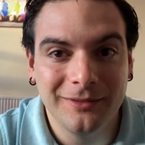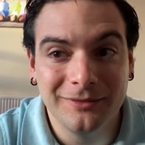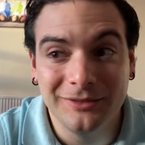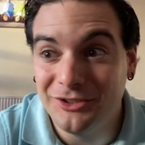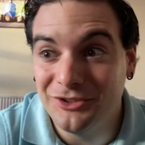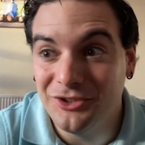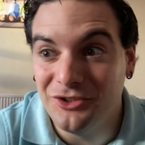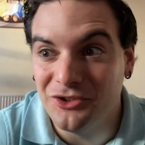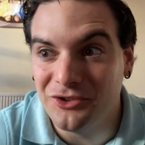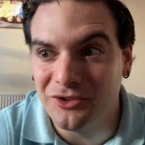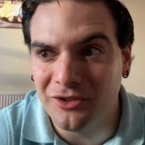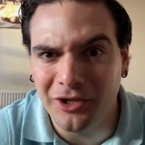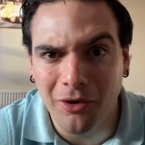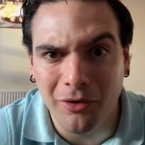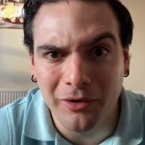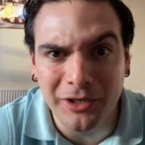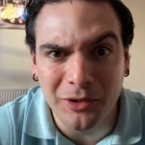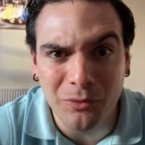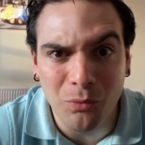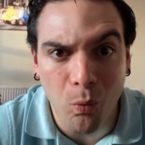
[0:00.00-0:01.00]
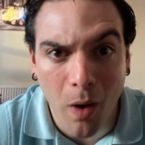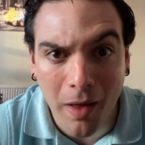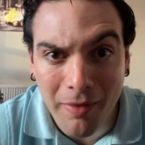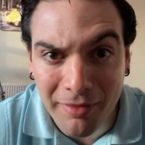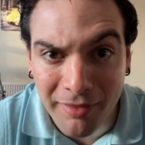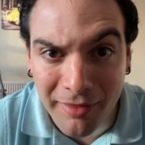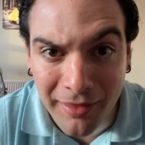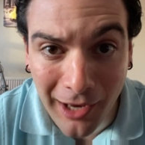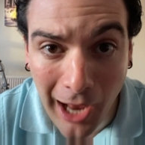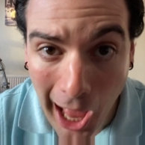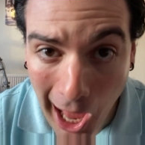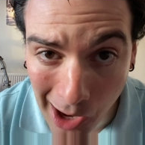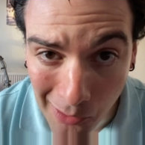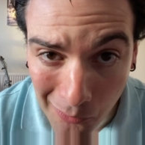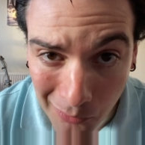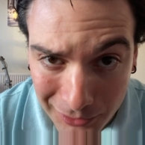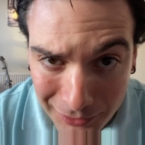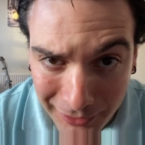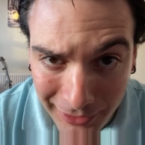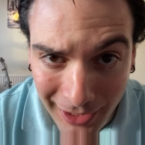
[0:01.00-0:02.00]
There's usually only one thing I
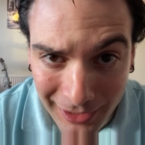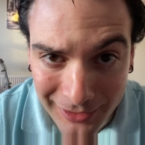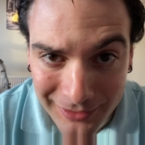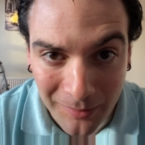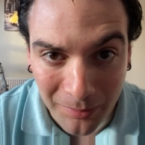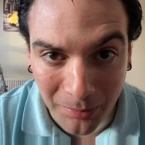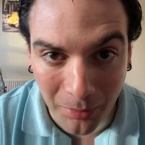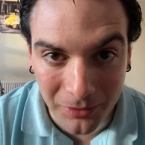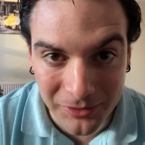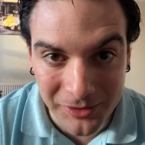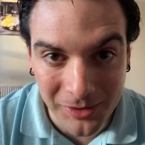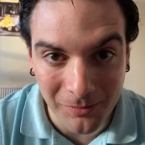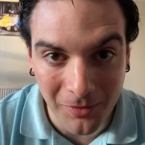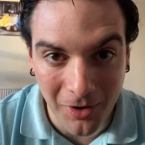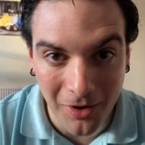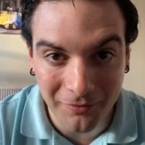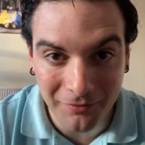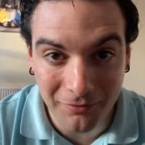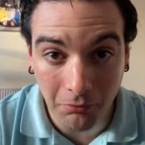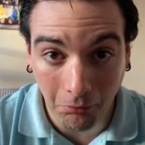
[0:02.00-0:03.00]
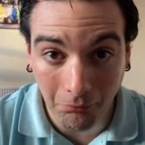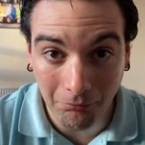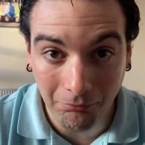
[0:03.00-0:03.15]
want to get to the bottom of.